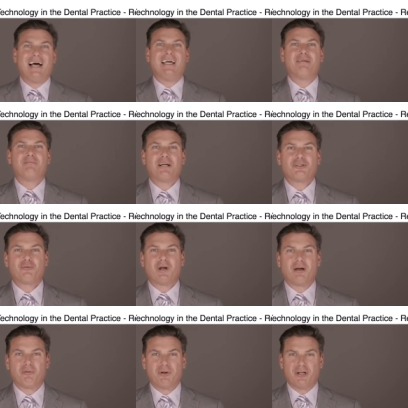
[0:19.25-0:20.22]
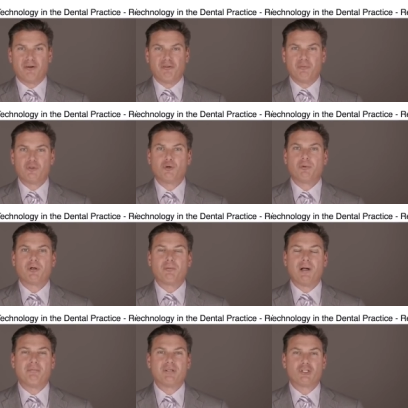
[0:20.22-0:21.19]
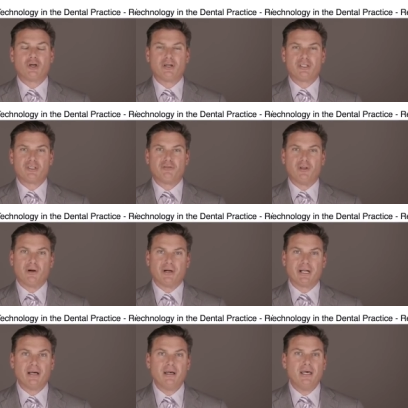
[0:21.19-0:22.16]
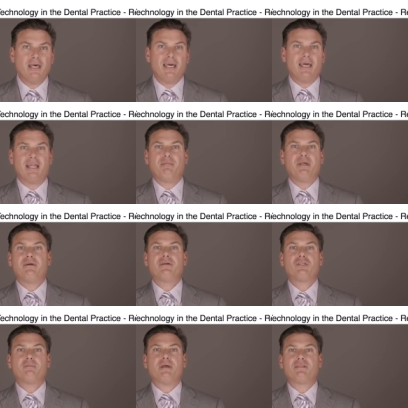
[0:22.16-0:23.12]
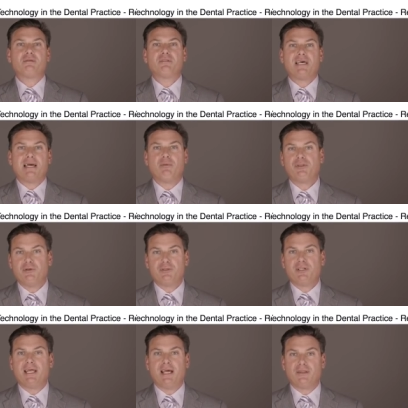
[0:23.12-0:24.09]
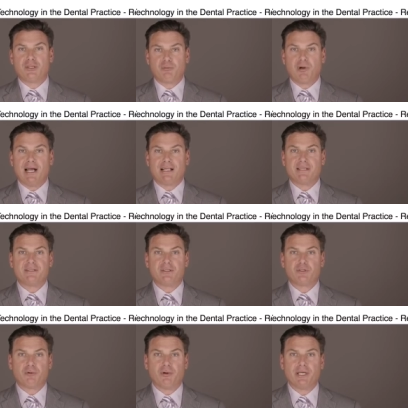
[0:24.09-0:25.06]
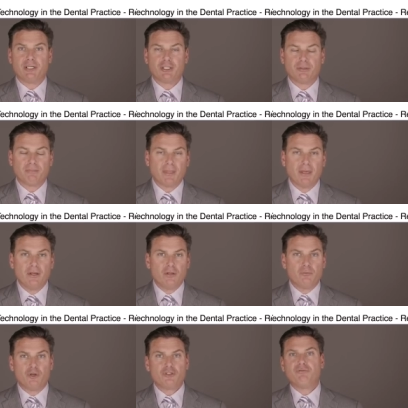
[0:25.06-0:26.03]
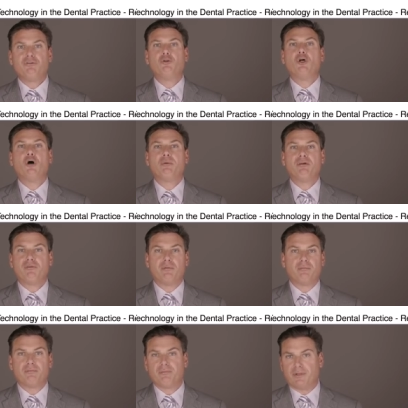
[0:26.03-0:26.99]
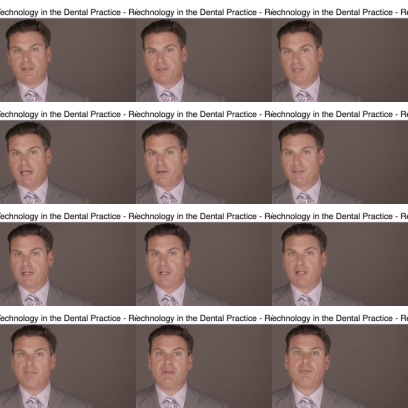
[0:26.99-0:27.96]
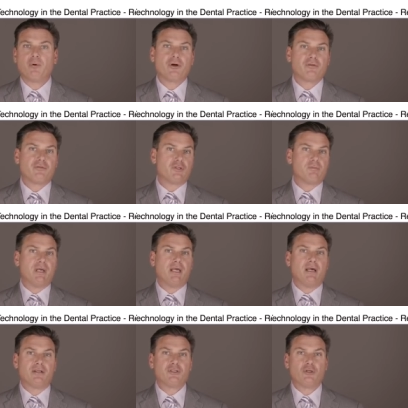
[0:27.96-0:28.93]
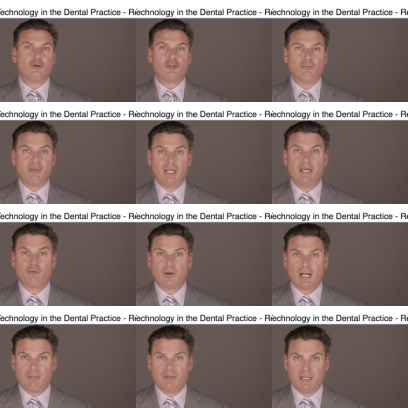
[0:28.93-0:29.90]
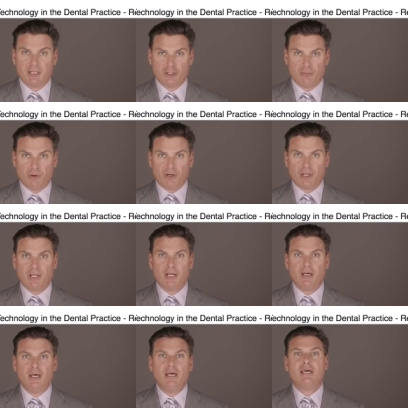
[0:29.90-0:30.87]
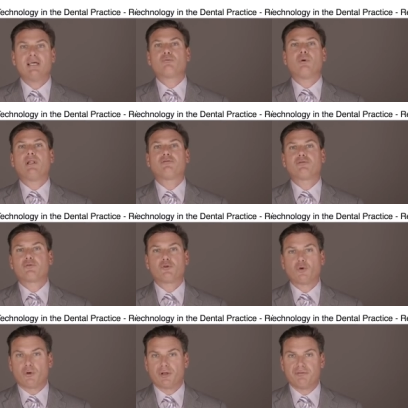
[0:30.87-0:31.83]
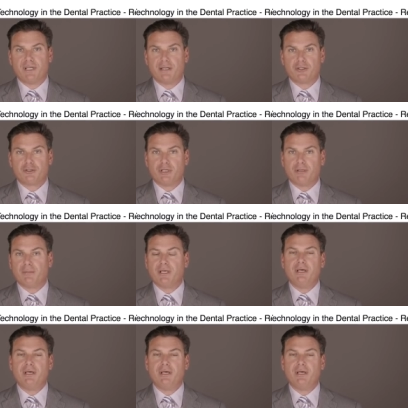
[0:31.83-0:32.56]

Hi, I'm Doctor Rob Ritter from Jupiter Palm Beach Gardens, Florida, and I'm here to spend some time with you today on this practice inspiration. Most of you know me from the Seattle Study Club Network for speaking on social media and recommendation marketing, as well as restorative dentistry.